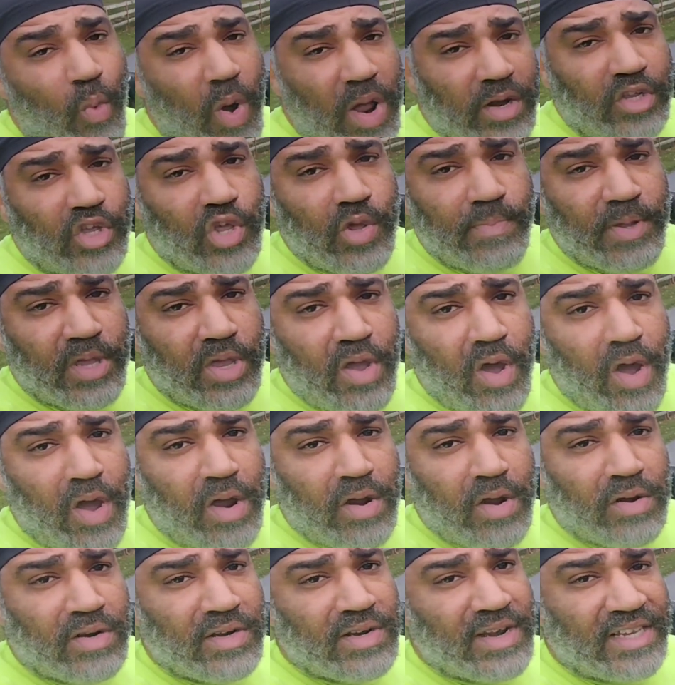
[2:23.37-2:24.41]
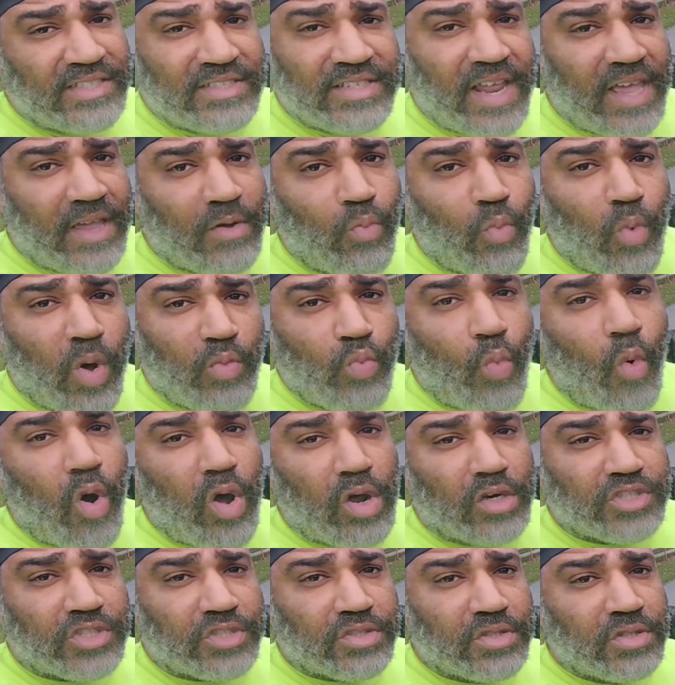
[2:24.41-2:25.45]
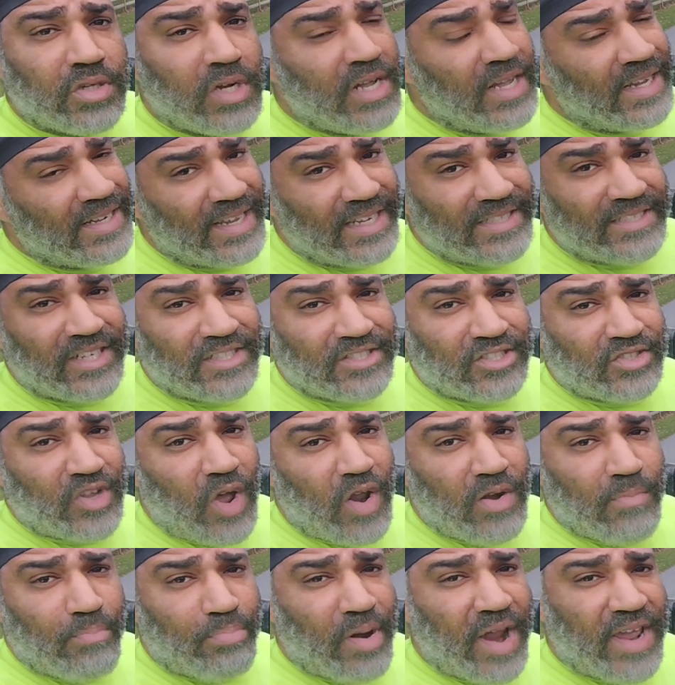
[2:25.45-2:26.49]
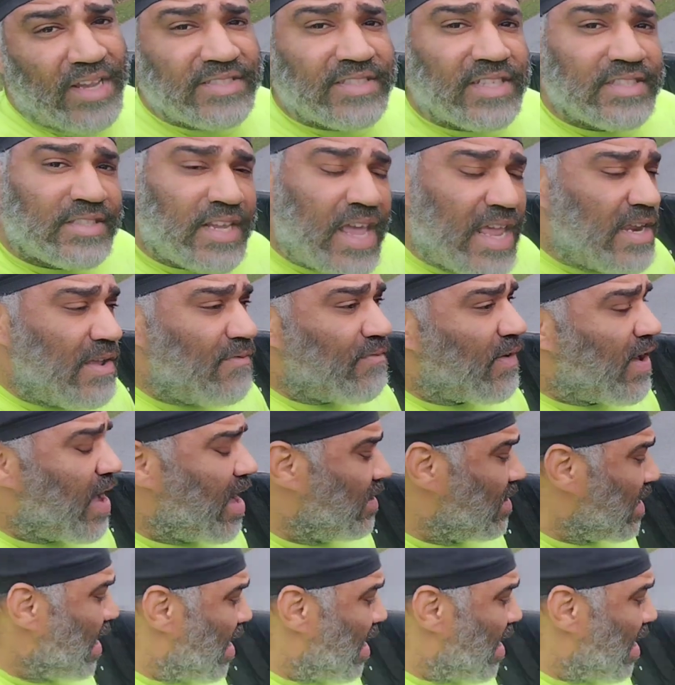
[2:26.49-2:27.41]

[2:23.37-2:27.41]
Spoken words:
yard, that's like 1 washer. That's our starting price. That's $85.